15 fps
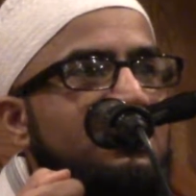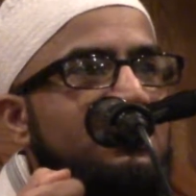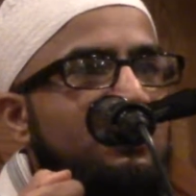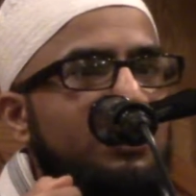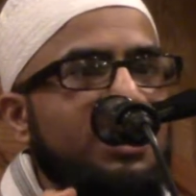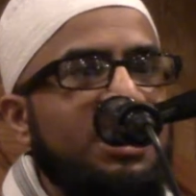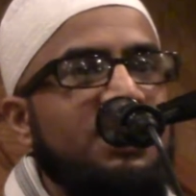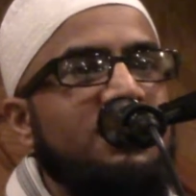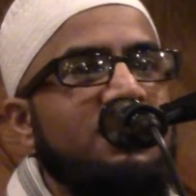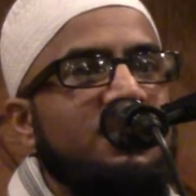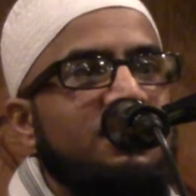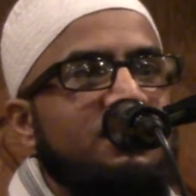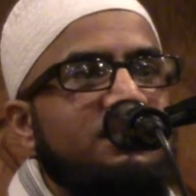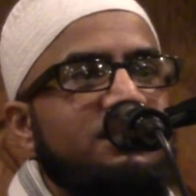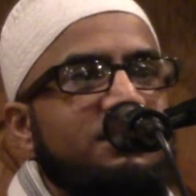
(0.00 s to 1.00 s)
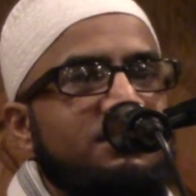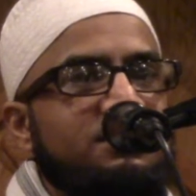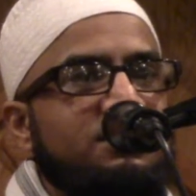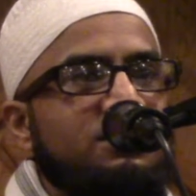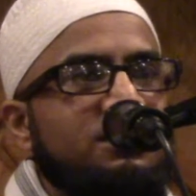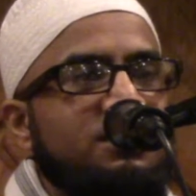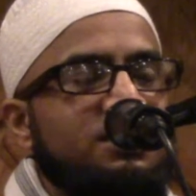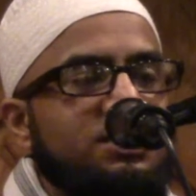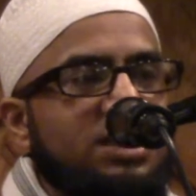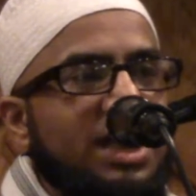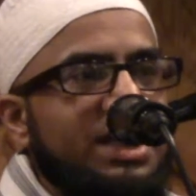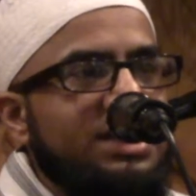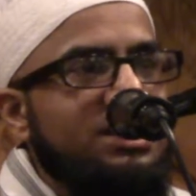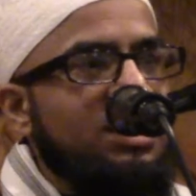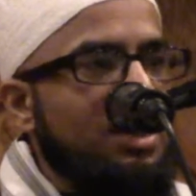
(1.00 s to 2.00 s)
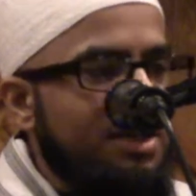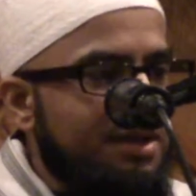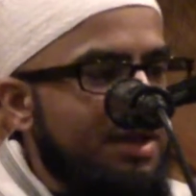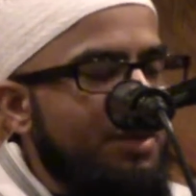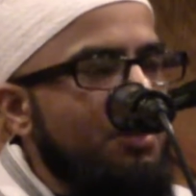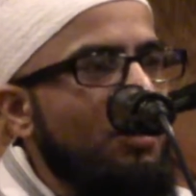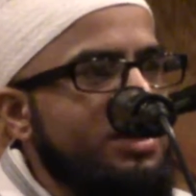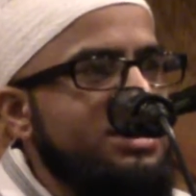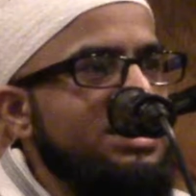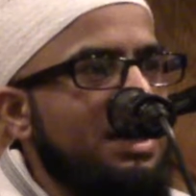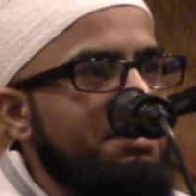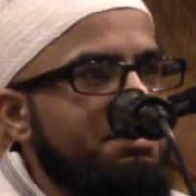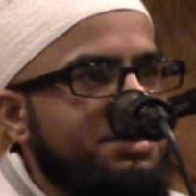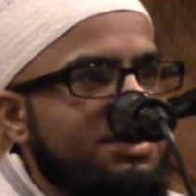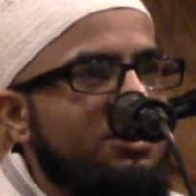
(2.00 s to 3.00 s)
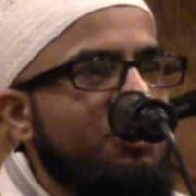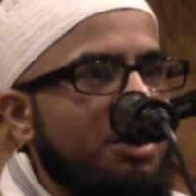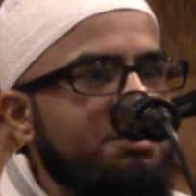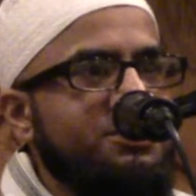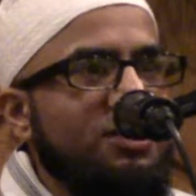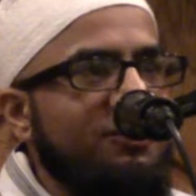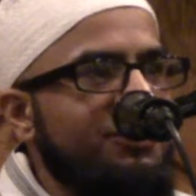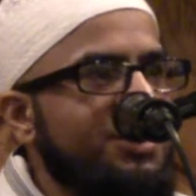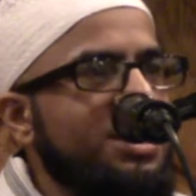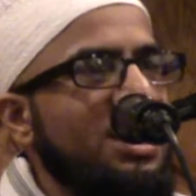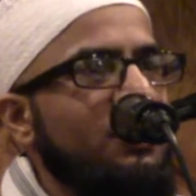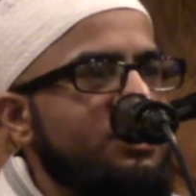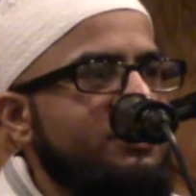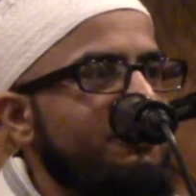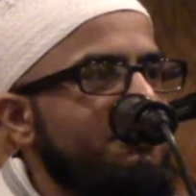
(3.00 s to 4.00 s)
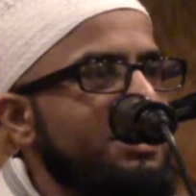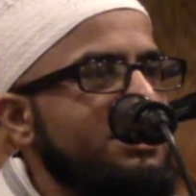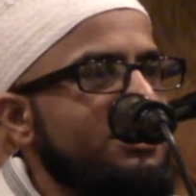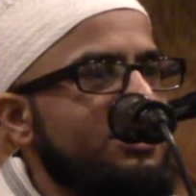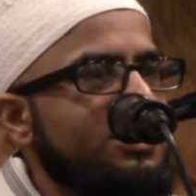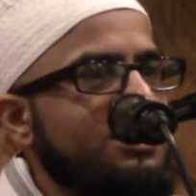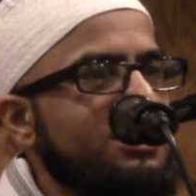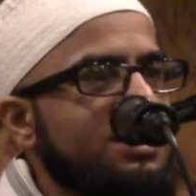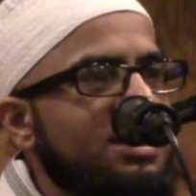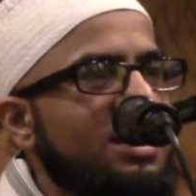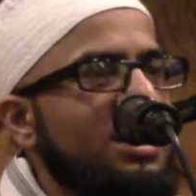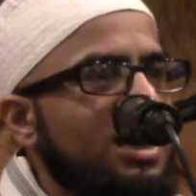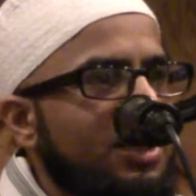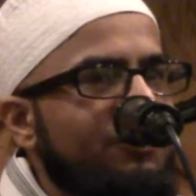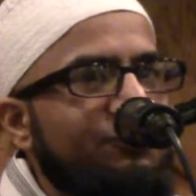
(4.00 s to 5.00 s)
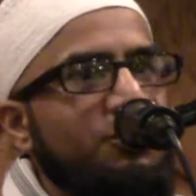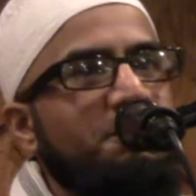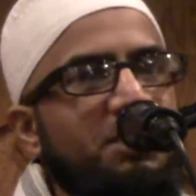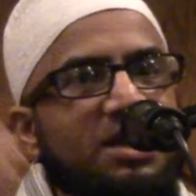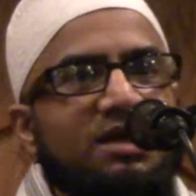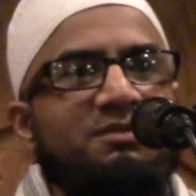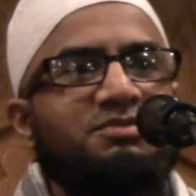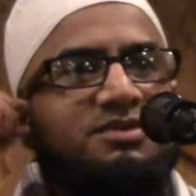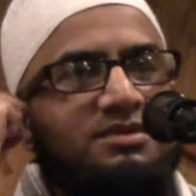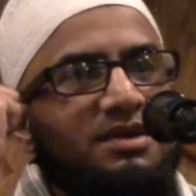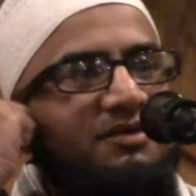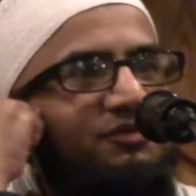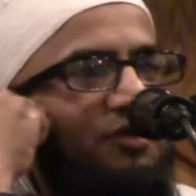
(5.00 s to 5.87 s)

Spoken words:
Okay? Take that WhatsApp script of 3 hours of messages. If you pick up the